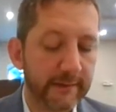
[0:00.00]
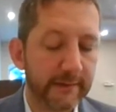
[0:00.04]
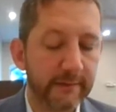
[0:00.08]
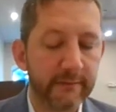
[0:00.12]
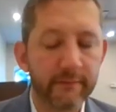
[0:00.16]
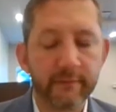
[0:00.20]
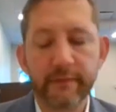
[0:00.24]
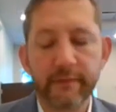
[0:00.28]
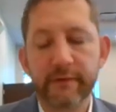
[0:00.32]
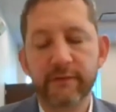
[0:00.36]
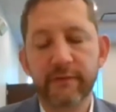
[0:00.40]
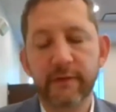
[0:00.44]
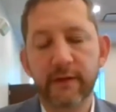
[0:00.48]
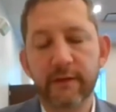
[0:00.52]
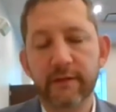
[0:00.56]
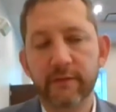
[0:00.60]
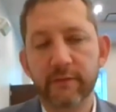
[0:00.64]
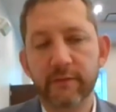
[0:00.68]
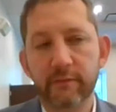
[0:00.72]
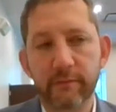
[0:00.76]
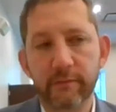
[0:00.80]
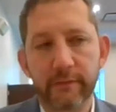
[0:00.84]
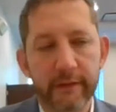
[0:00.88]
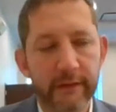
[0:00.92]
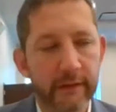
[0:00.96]
Now we say
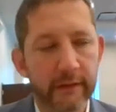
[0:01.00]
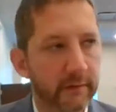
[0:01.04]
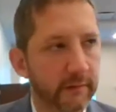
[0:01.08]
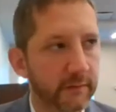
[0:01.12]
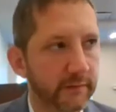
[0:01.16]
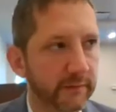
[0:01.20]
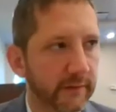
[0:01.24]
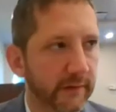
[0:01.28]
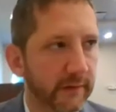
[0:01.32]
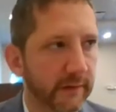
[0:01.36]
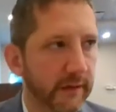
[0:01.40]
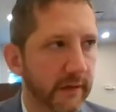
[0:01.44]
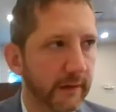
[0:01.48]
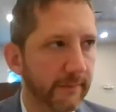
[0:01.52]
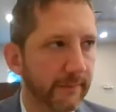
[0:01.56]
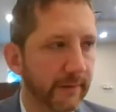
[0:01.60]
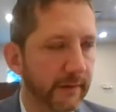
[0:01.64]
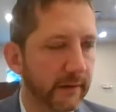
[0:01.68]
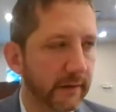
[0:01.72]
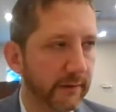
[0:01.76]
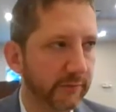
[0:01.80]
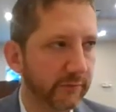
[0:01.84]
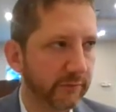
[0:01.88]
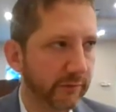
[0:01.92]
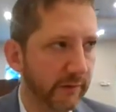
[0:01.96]
this when we say
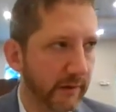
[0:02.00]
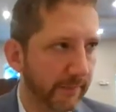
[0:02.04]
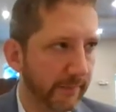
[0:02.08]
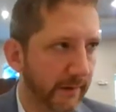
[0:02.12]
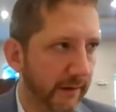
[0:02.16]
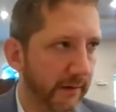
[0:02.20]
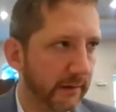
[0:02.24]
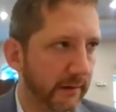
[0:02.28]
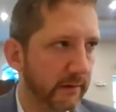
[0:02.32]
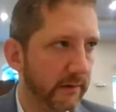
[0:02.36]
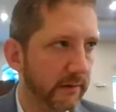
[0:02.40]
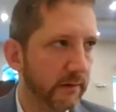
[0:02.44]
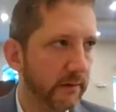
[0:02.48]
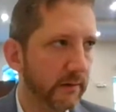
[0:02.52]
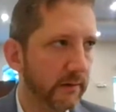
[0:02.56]
Kabbalat Shabbat,